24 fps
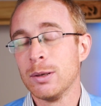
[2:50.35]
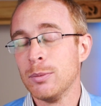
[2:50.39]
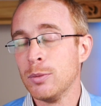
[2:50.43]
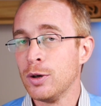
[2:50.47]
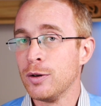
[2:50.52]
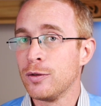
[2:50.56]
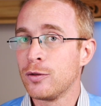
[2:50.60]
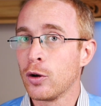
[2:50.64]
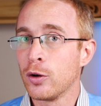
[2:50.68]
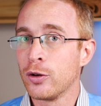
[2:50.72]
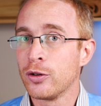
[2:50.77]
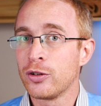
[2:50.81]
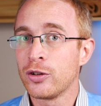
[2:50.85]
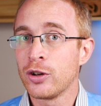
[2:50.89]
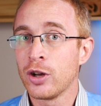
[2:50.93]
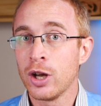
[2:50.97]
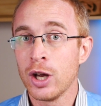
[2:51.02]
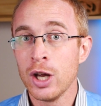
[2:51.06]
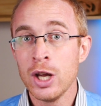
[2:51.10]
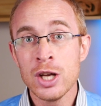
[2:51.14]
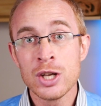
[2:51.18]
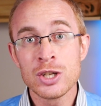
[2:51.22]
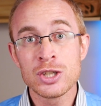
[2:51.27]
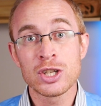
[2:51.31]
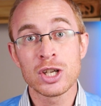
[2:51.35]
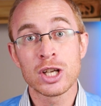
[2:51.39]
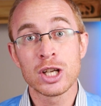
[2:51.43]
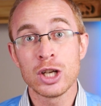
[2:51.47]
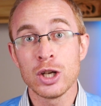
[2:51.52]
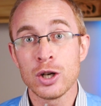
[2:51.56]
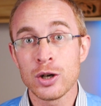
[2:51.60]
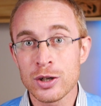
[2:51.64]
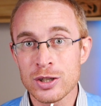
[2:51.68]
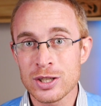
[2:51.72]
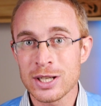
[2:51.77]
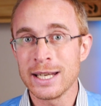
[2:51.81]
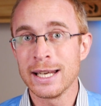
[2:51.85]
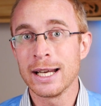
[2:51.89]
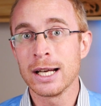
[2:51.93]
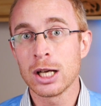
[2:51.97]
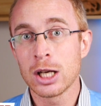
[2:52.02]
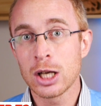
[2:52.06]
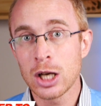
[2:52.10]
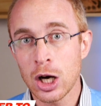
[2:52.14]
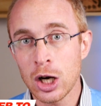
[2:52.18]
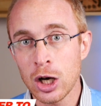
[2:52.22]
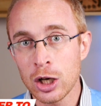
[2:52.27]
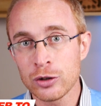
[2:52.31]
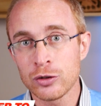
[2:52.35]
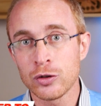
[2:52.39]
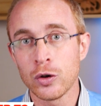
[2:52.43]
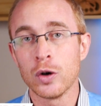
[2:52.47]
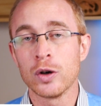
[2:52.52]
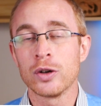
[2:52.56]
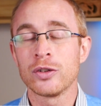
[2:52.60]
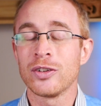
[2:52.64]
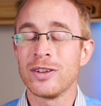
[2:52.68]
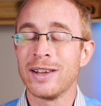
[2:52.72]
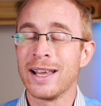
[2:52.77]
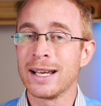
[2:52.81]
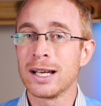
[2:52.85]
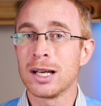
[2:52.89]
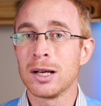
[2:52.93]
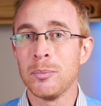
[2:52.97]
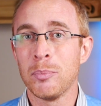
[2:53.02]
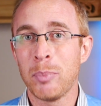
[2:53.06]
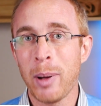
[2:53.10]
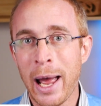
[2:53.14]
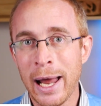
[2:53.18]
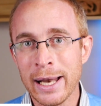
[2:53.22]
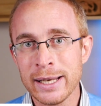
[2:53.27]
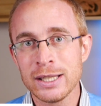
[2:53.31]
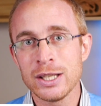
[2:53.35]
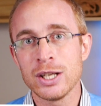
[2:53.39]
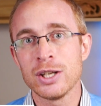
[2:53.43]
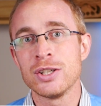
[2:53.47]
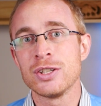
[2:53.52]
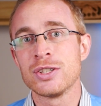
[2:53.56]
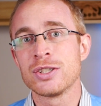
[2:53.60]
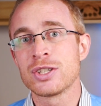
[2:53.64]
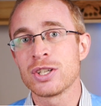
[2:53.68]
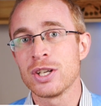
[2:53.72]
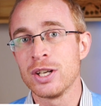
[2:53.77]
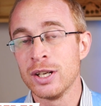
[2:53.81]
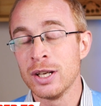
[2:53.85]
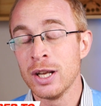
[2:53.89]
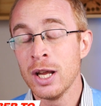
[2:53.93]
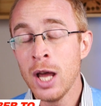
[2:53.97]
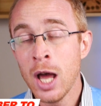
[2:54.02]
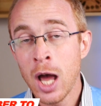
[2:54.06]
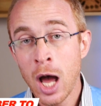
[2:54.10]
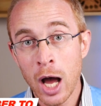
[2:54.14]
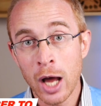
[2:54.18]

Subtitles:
It moved on to security and guard dogs, and then companions and